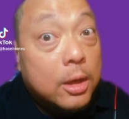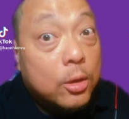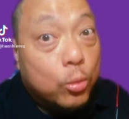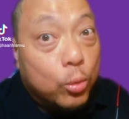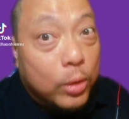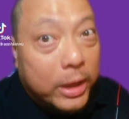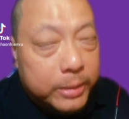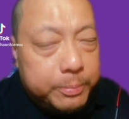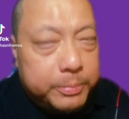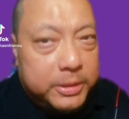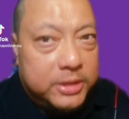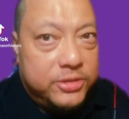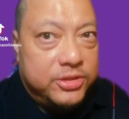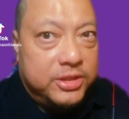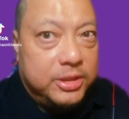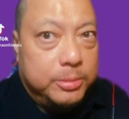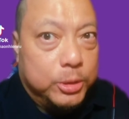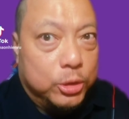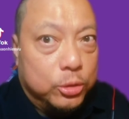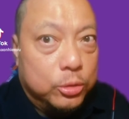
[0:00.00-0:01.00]
Why
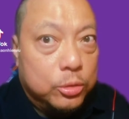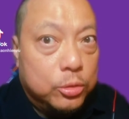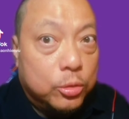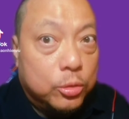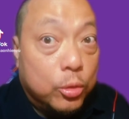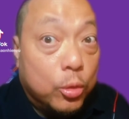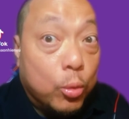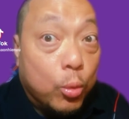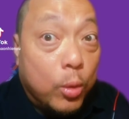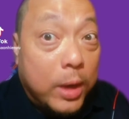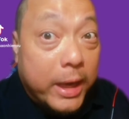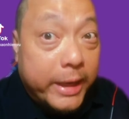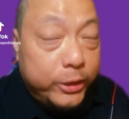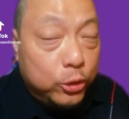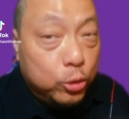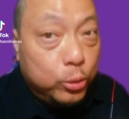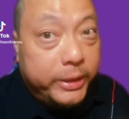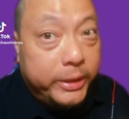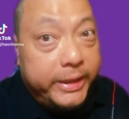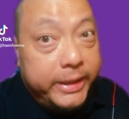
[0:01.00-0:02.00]
placebo? Why
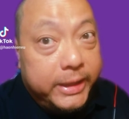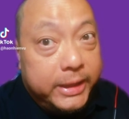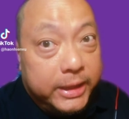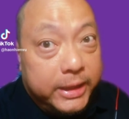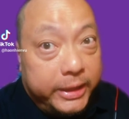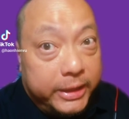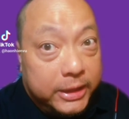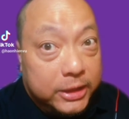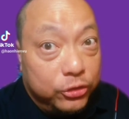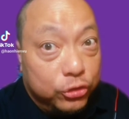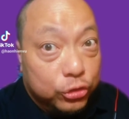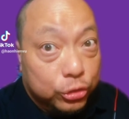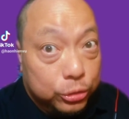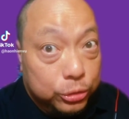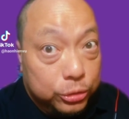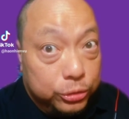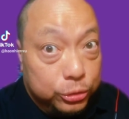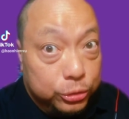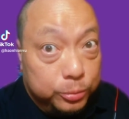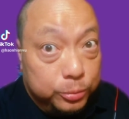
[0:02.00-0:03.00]
do we need a
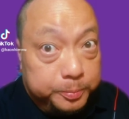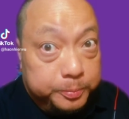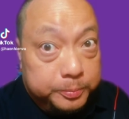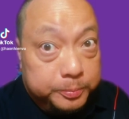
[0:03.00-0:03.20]
control group?